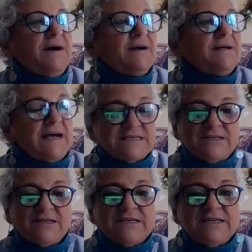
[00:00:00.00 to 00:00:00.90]

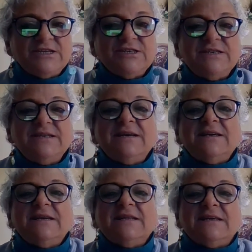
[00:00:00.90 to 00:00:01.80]
classical condition.
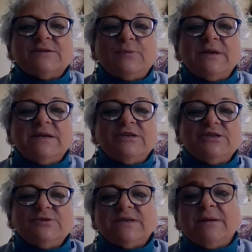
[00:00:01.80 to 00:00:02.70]
This one
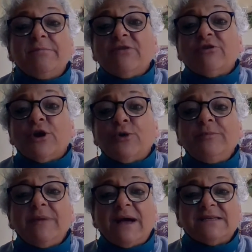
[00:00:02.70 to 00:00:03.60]
is using a
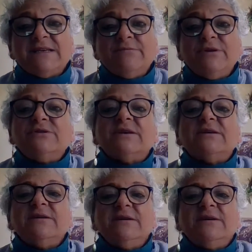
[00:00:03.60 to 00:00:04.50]
metronome, as in
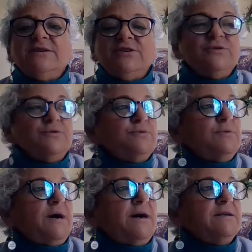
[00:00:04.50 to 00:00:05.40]
music, to
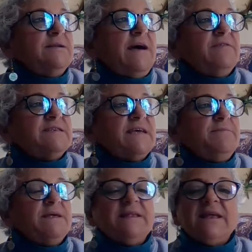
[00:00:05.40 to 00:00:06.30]
have the
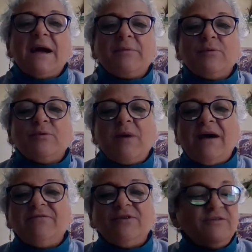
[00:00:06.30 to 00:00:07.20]
same thing that happened with
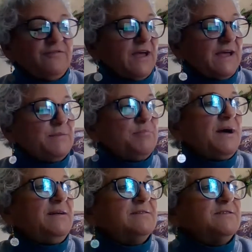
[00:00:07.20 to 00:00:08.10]
Pavlov and the
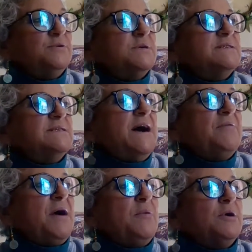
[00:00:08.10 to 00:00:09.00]
bell, so you can see how
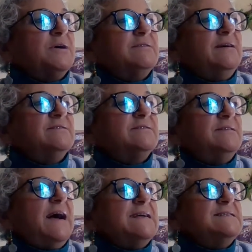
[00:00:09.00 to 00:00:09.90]
that works on
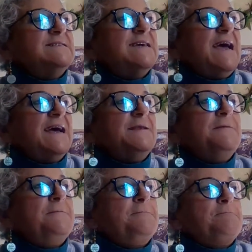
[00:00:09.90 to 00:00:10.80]
slide 10.
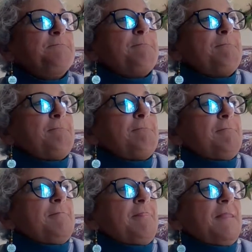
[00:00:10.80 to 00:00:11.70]

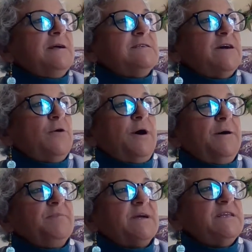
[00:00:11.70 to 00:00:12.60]

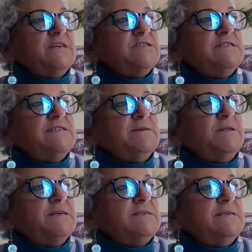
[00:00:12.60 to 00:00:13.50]
So the conditioned
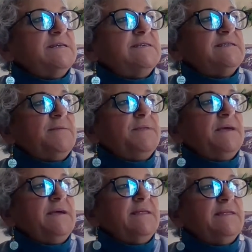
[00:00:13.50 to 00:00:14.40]
stimulus is
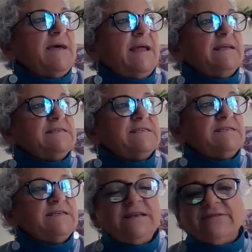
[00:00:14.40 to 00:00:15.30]
something that is
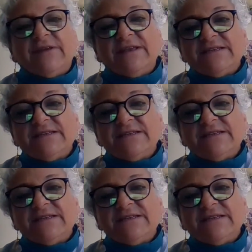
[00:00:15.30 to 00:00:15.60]
distinctive and it